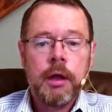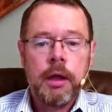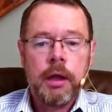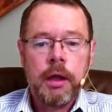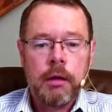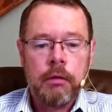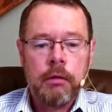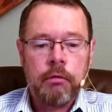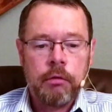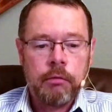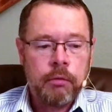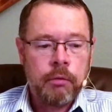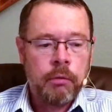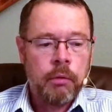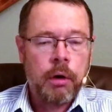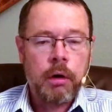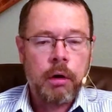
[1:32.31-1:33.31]
is if
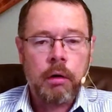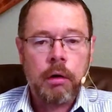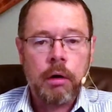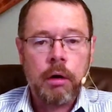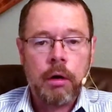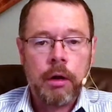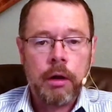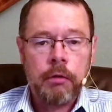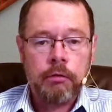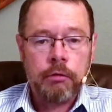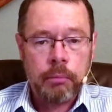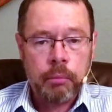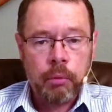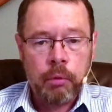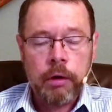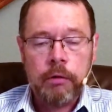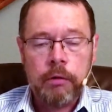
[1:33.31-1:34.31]
you are currently
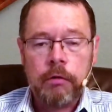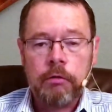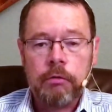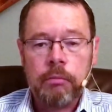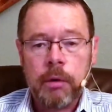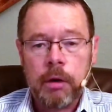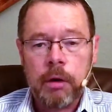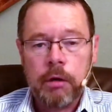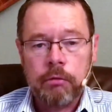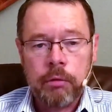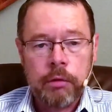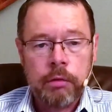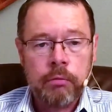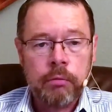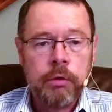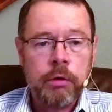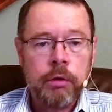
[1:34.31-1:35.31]
supporting this ministry
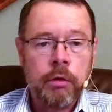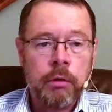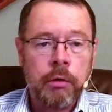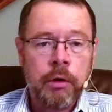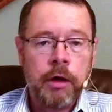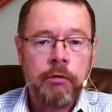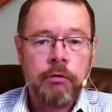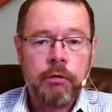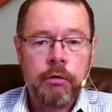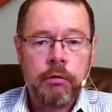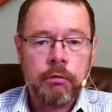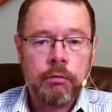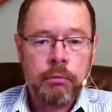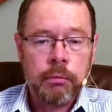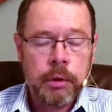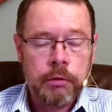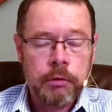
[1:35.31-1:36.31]
through your
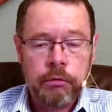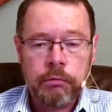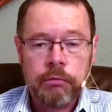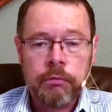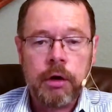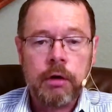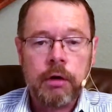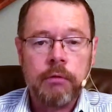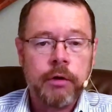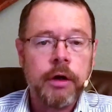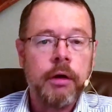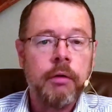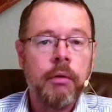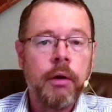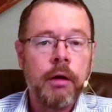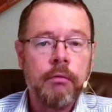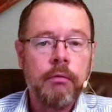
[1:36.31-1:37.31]
donations, we're just very, very
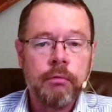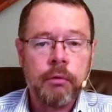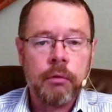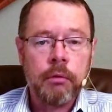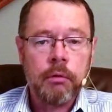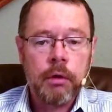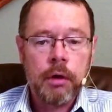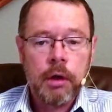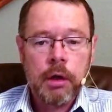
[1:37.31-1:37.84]
grateful